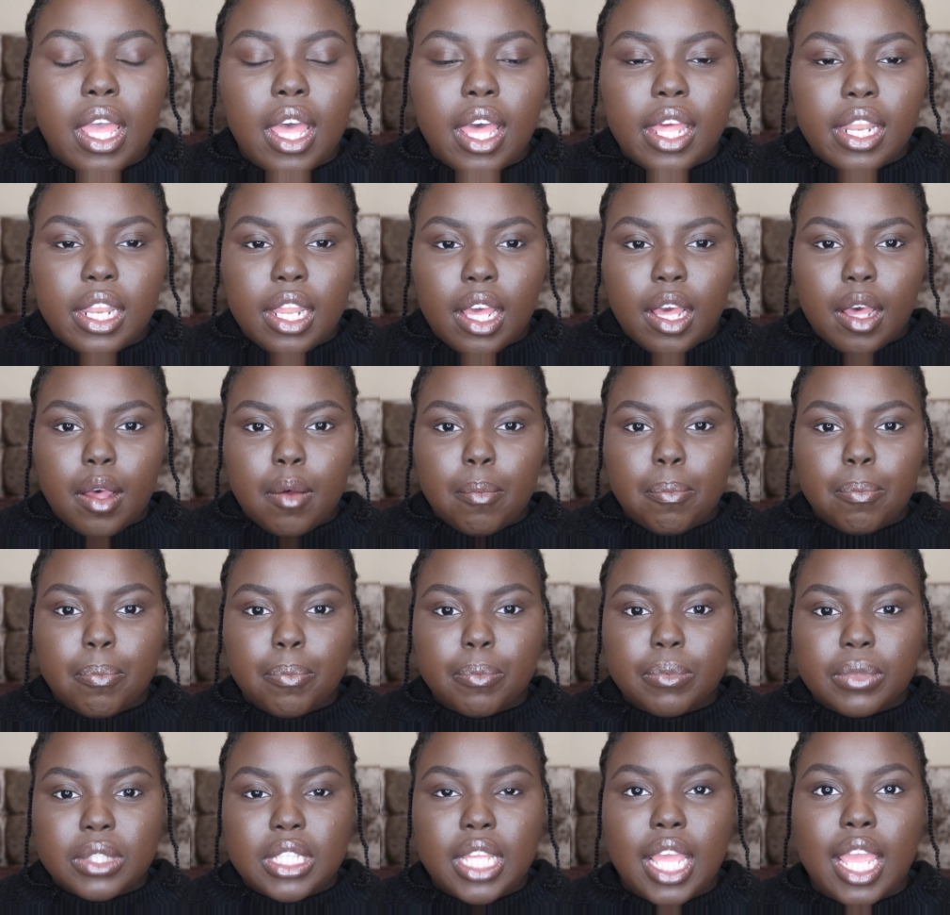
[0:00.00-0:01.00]

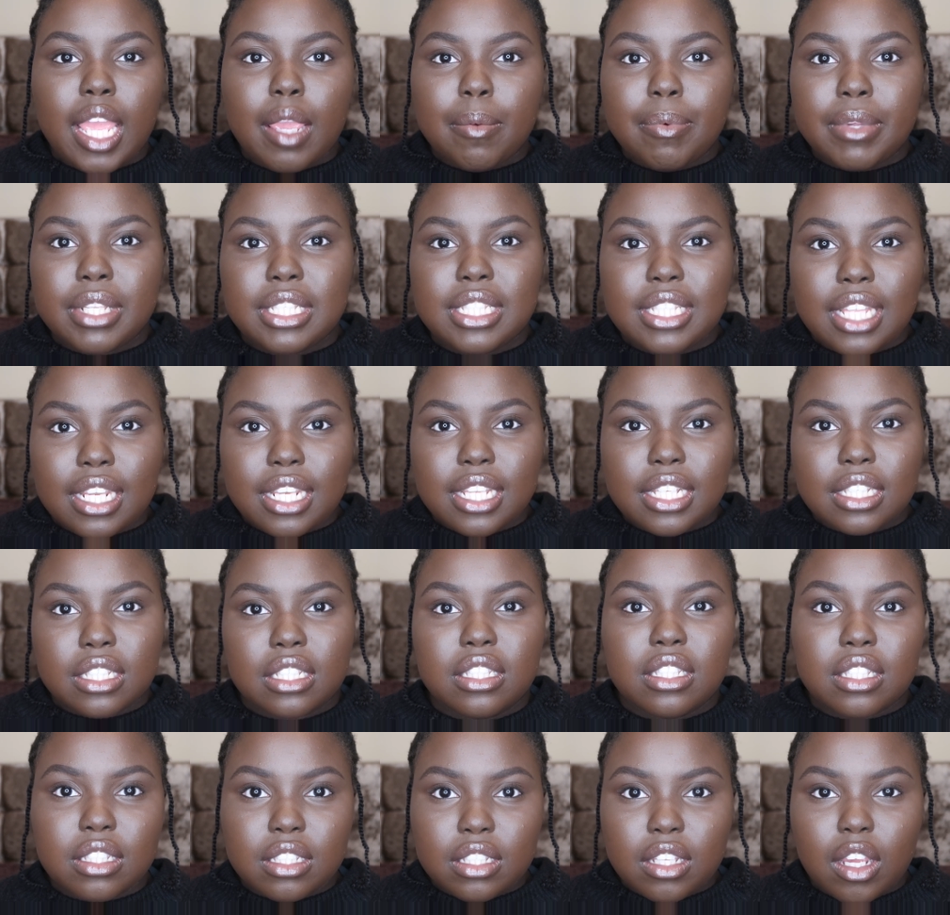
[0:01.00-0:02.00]
And Sahib had sent
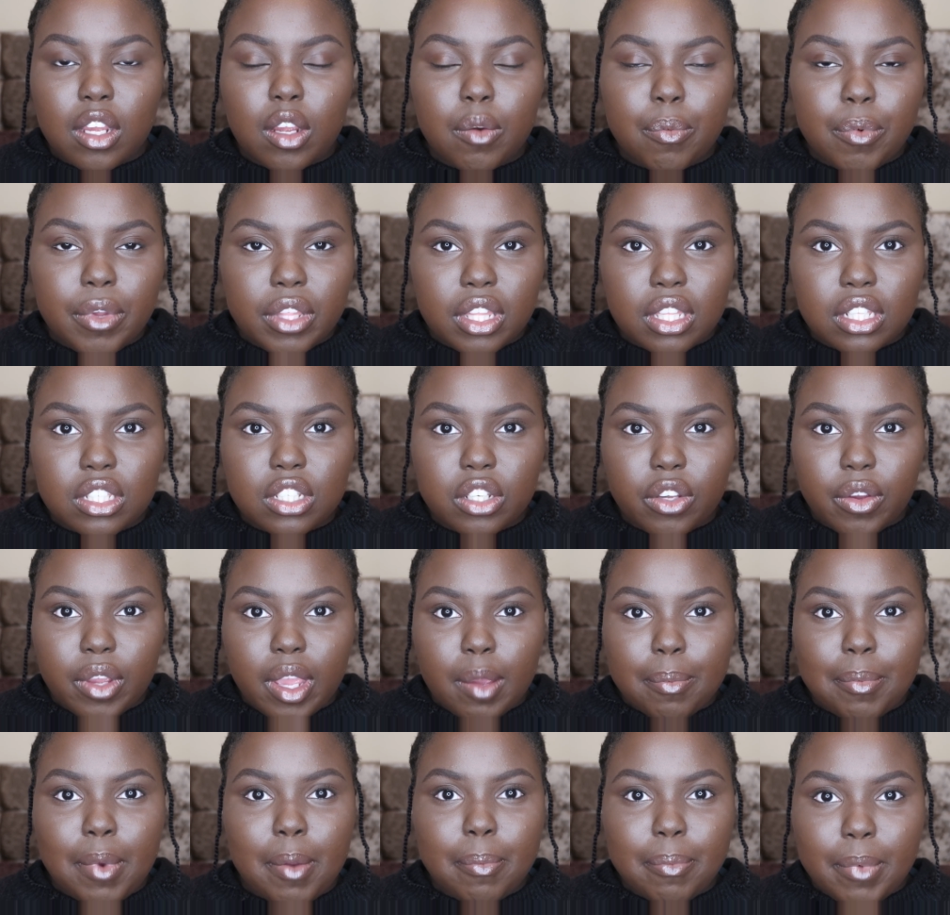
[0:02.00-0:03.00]
his younger brother to go
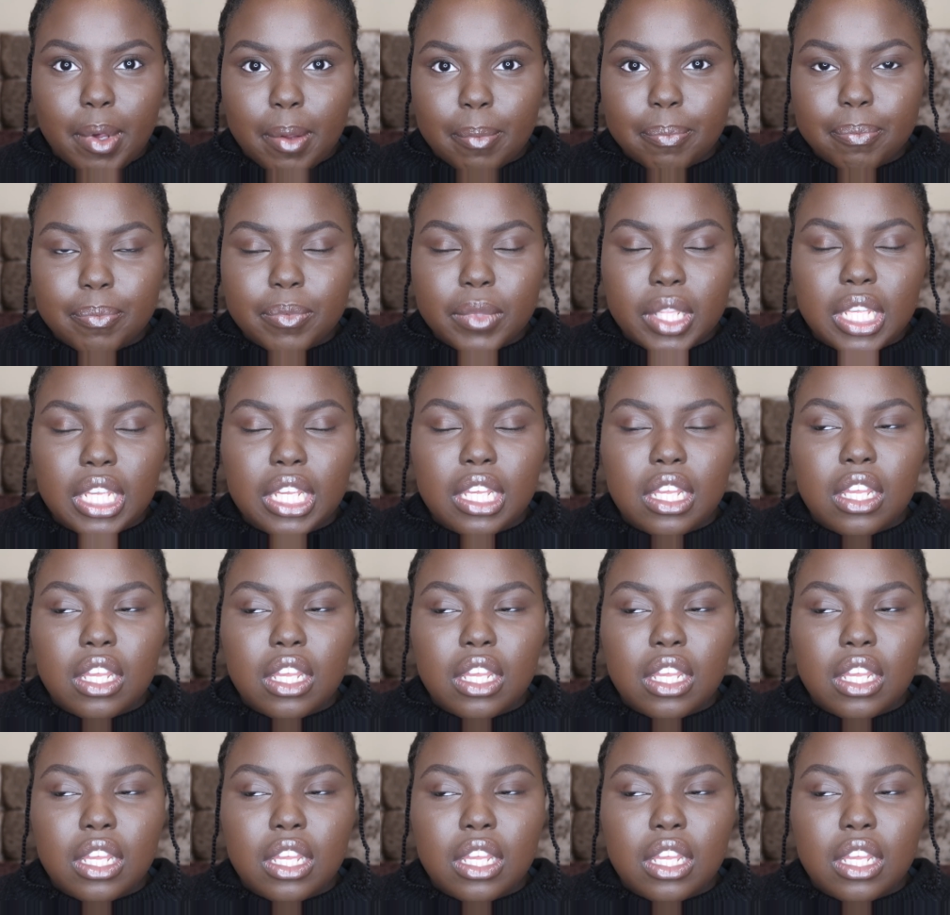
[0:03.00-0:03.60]
get my mum.